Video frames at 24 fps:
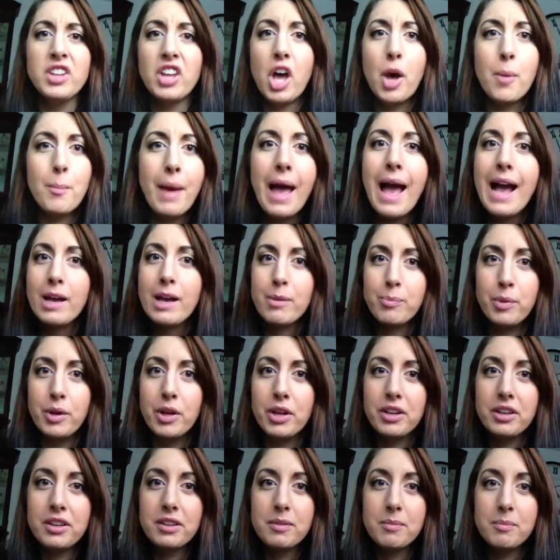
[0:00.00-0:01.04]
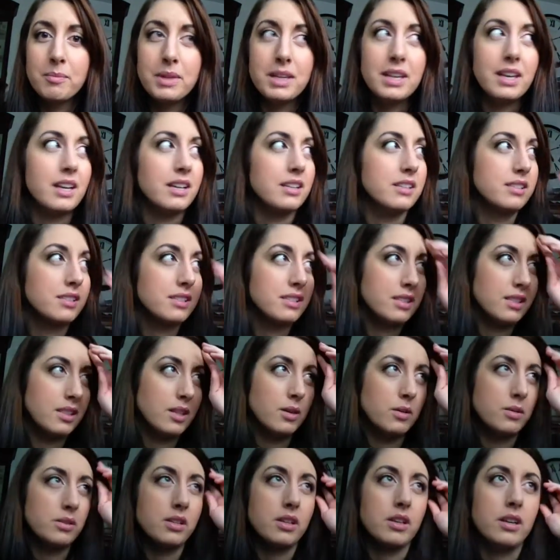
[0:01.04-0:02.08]
a MacBook because
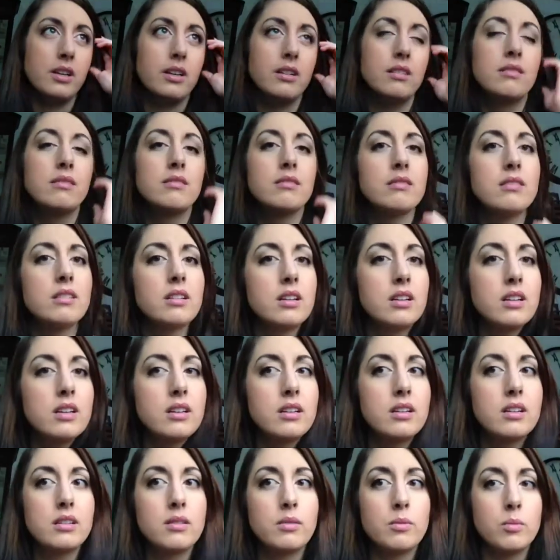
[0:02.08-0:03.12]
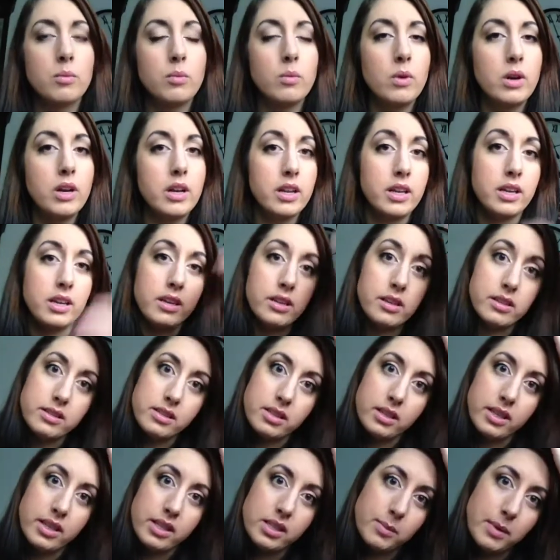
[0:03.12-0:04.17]
those are
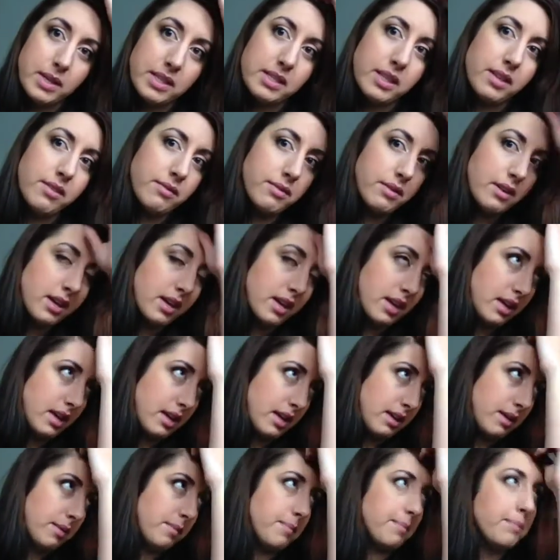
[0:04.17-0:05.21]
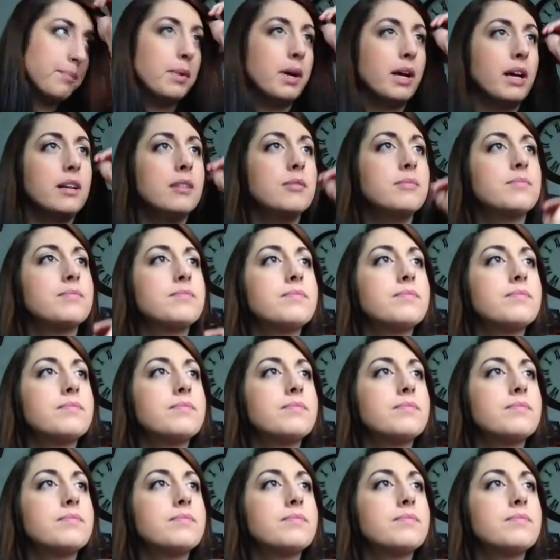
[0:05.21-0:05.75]
ridiculously expensive, but